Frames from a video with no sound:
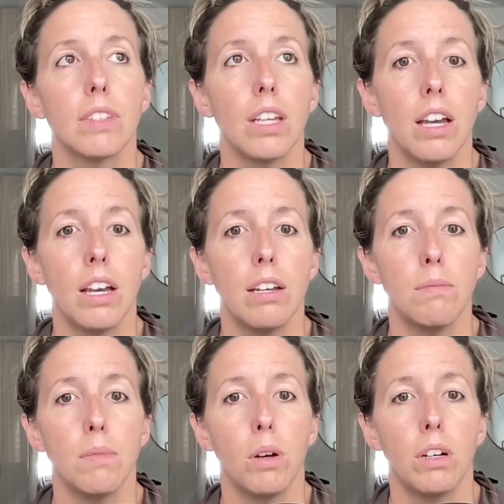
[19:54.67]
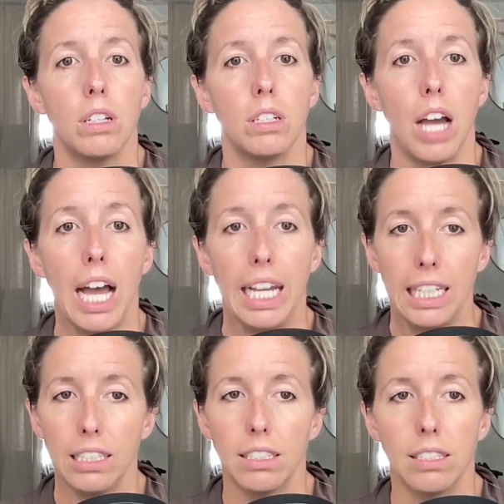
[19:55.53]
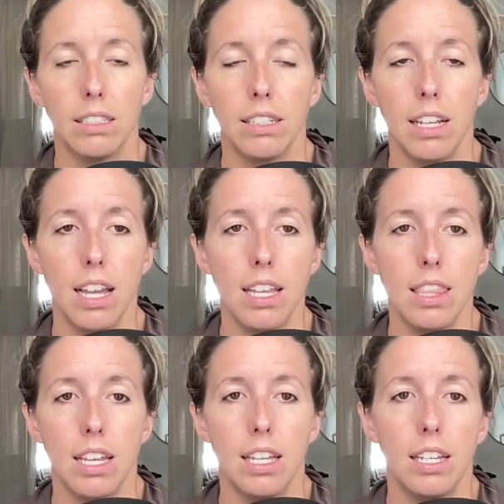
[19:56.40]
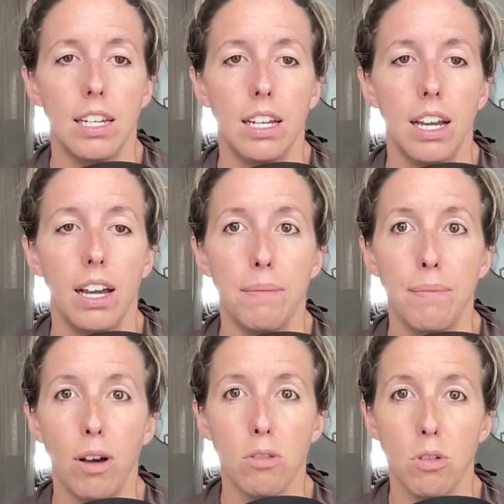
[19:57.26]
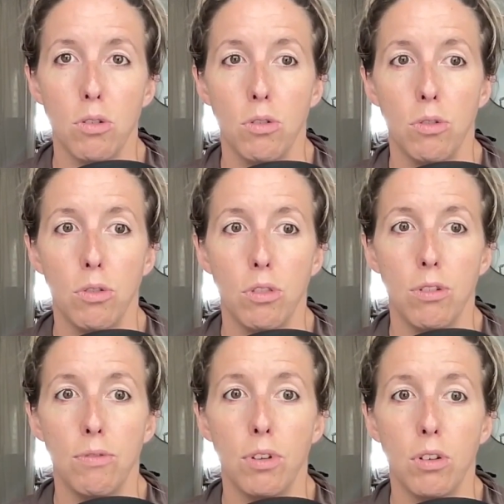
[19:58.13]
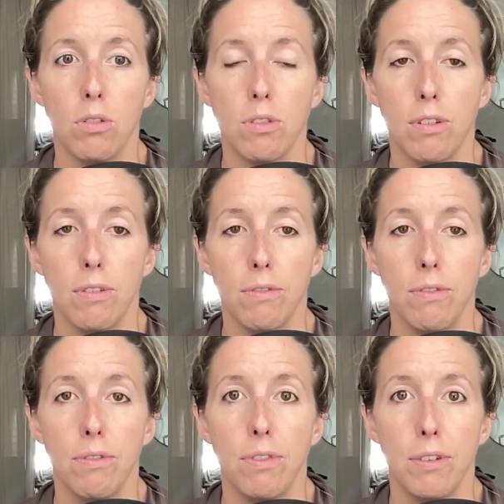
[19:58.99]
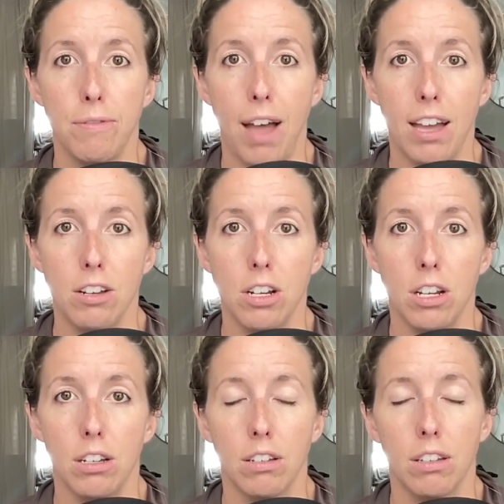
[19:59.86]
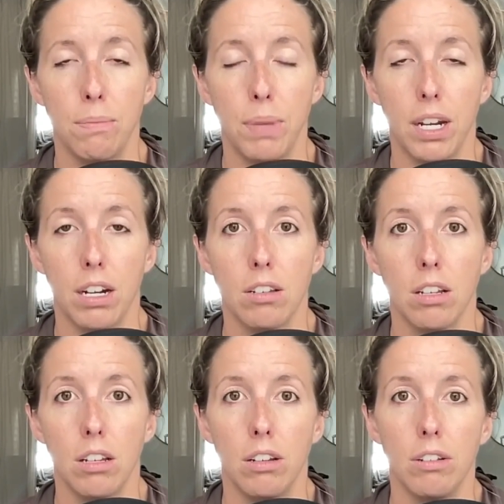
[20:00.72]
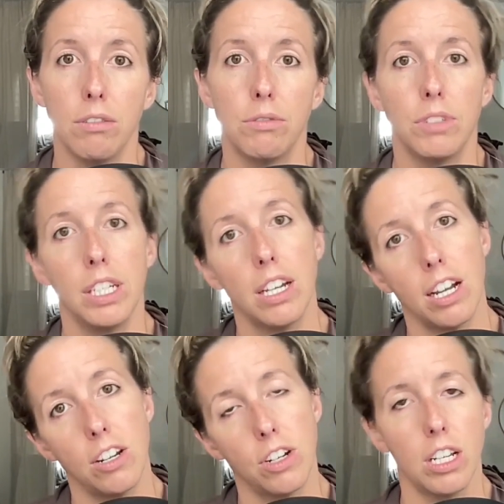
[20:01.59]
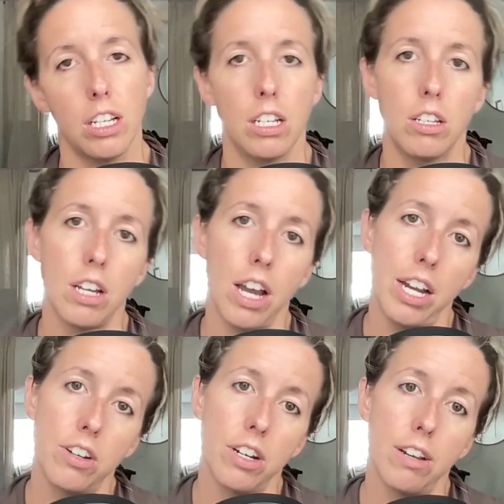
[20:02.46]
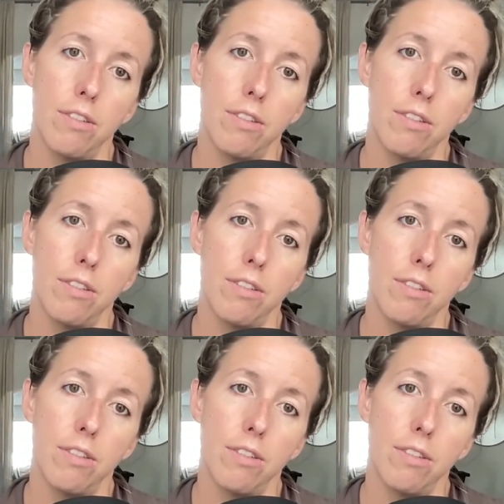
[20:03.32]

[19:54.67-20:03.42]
on height, and then also the photos of the fascia comparison of dehydrated to hydrated